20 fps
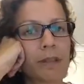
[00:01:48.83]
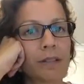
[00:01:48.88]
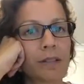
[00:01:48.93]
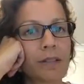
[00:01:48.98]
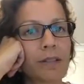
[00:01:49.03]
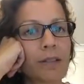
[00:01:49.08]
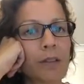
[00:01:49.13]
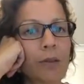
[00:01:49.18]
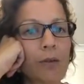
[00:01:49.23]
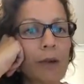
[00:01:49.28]

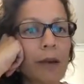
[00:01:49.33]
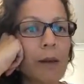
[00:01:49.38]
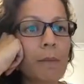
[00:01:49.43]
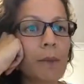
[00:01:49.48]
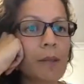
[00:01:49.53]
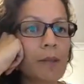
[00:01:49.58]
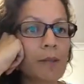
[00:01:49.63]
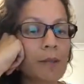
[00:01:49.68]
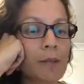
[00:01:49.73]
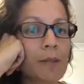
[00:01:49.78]

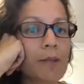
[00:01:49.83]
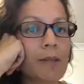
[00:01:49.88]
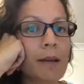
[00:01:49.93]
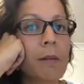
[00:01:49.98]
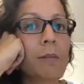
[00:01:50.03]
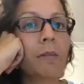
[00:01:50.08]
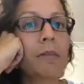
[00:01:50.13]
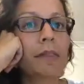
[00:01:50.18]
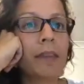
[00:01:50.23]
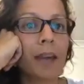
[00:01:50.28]
disagreement or
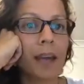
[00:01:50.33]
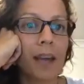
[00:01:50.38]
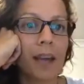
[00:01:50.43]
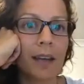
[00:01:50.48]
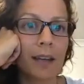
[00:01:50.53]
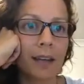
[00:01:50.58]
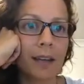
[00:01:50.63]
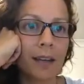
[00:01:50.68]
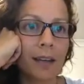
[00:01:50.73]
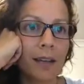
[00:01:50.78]

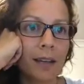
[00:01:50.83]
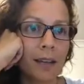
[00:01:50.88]
something